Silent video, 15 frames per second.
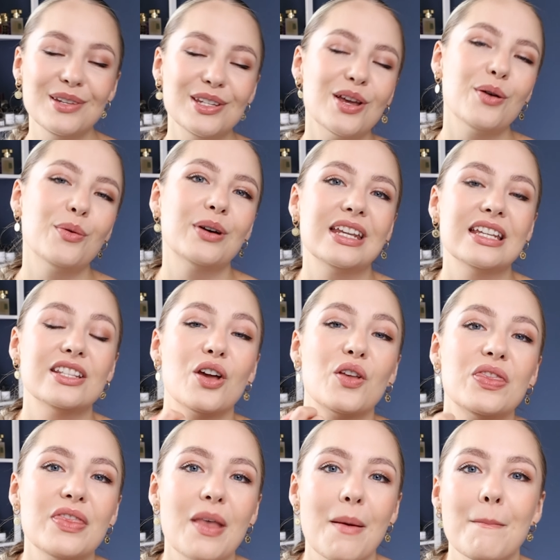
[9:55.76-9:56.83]
me know what is your
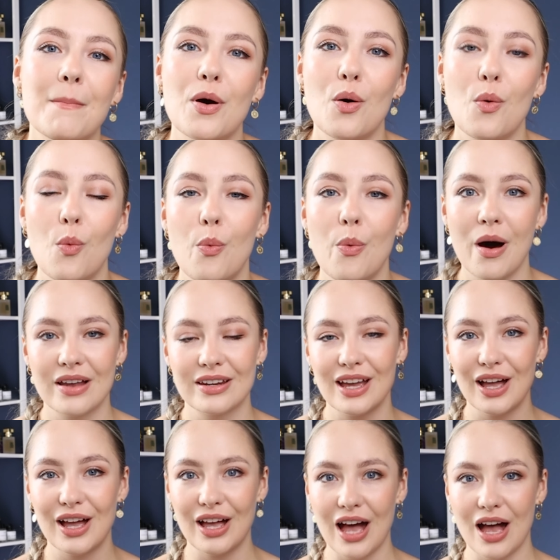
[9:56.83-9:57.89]
number
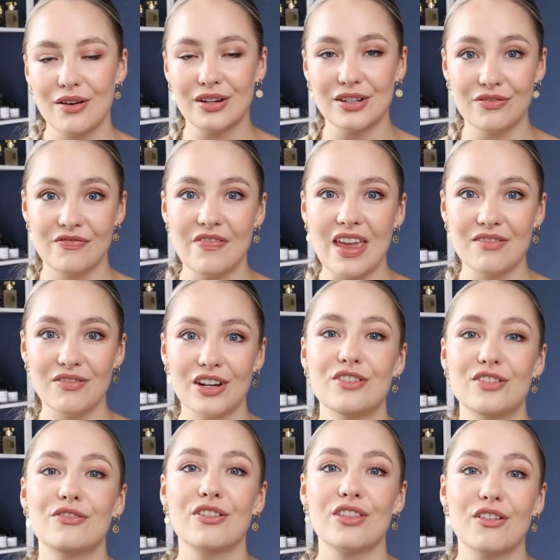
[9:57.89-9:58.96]
one current
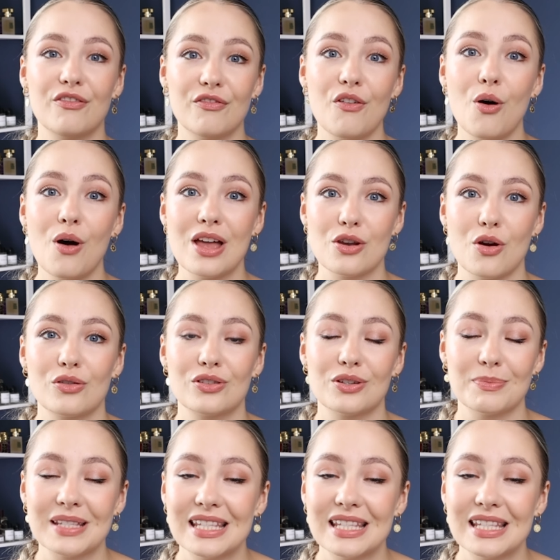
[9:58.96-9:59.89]
favorite for the fall and autumn